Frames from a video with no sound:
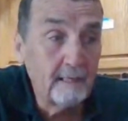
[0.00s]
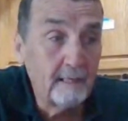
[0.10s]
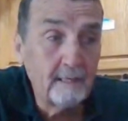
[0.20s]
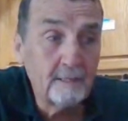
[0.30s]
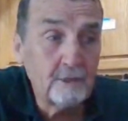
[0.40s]

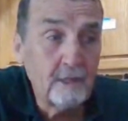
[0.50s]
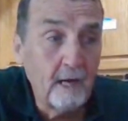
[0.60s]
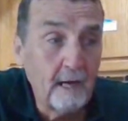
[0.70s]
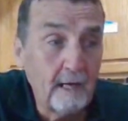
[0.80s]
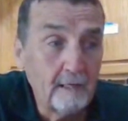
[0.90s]
it's
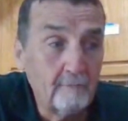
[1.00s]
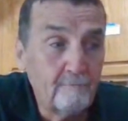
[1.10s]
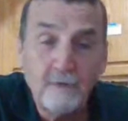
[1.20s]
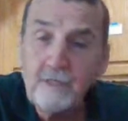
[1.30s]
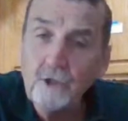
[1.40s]
not
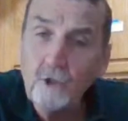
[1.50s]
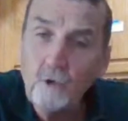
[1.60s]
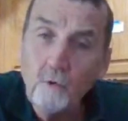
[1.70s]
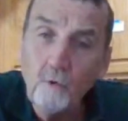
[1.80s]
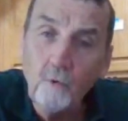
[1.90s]

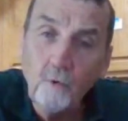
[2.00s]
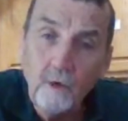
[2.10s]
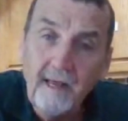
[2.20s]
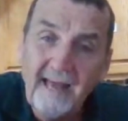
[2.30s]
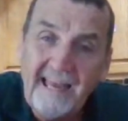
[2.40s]
physical
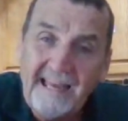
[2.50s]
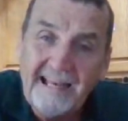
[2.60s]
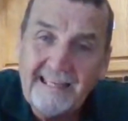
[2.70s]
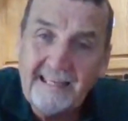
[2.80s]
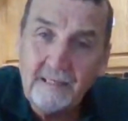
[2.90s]

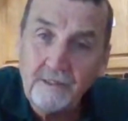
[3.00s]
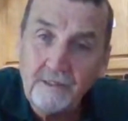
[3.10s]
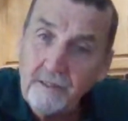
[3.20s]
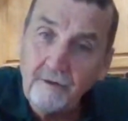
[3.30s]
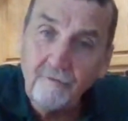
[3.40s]
aliens
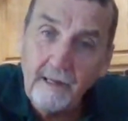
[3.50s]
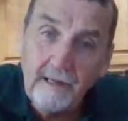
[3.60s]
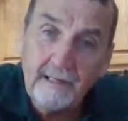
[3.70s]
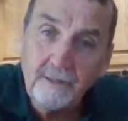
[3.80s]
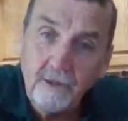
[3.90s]
in a
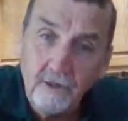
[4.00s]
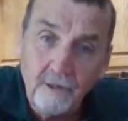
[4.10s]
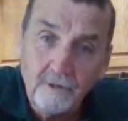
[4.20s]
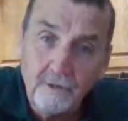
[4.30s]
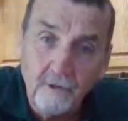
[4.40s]
flying
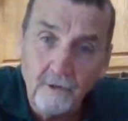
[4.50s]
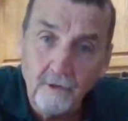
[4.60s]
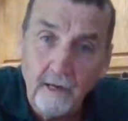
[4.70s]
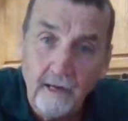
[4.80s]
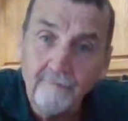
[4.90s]
saucer.
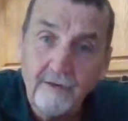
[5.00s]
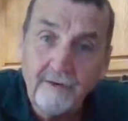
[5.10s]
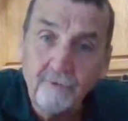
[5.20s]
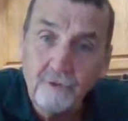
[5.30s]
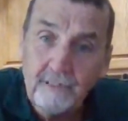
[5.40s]
I've
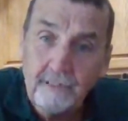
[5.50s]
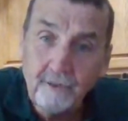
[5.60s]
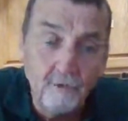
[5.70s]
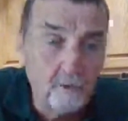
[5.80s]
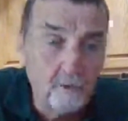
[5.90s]
never no.
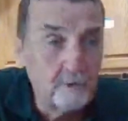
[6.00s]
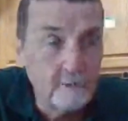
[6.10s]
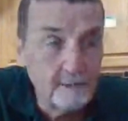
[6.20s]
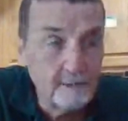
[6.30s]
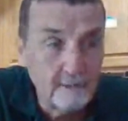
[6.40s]
seen or
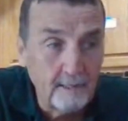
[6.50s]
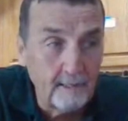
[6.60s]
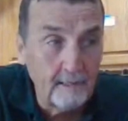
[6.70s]
experienced that. No,